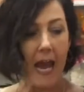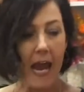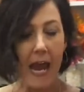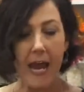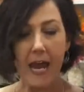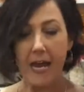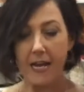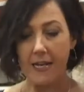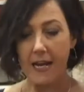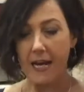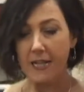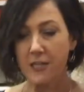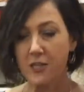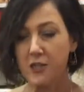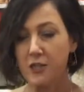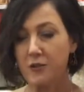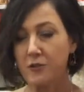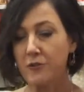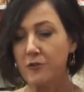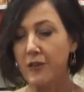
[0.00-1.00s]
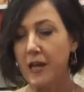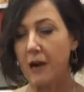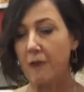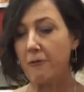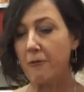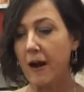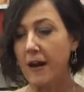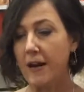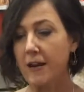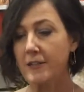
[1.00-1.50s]
And I just glue
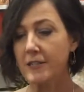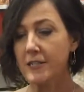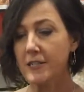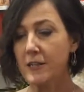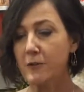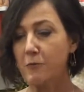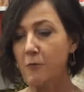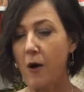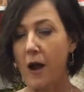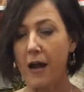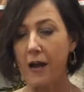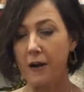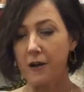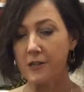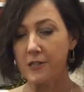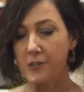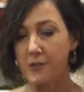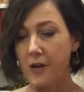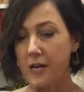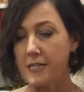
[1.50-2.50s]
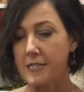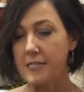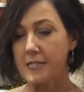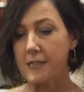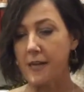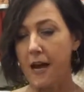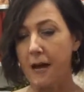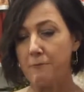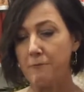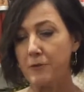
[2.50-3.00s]
that right onto the wire. So
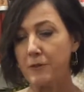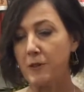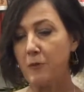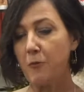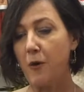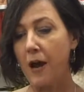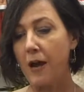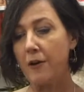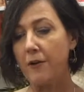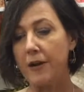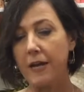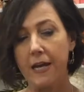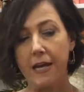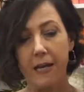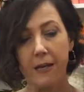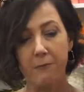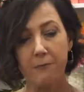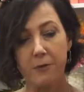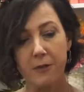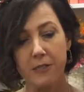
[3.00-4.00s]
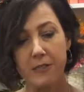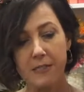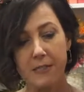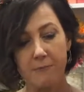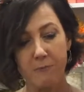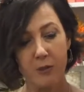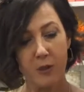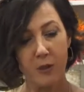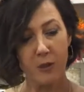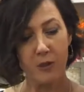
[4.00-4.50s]
I put the wire in, put
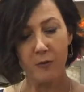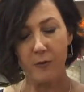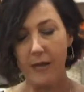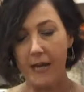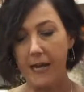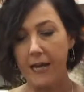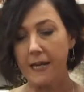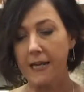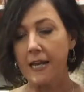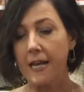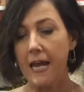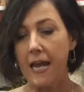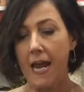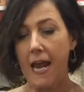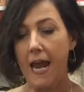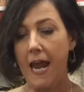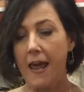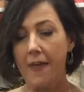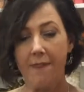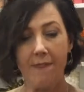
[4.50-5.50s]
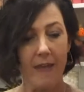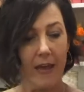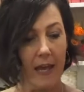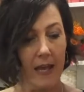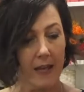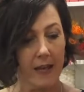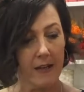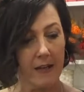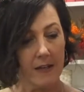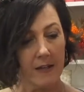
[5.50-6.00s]
some glue in, and
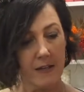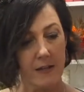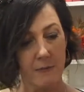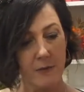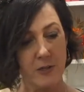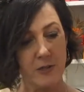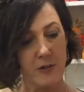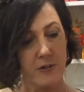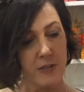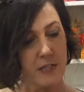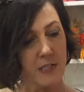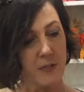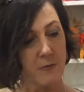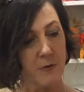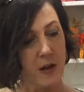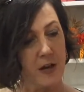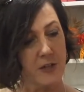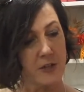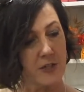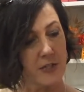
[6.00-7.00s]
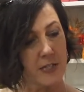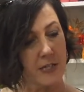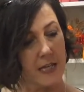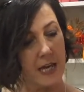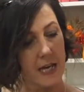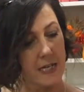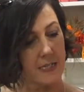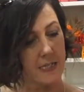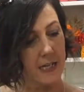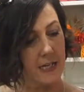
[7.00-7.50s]
then, let me turn this one on just in
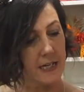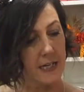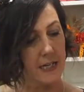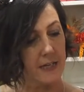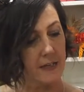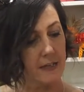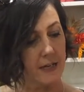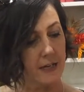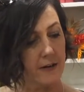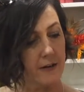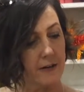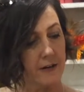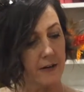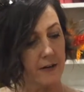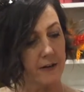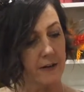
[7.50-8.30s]
case I need it later.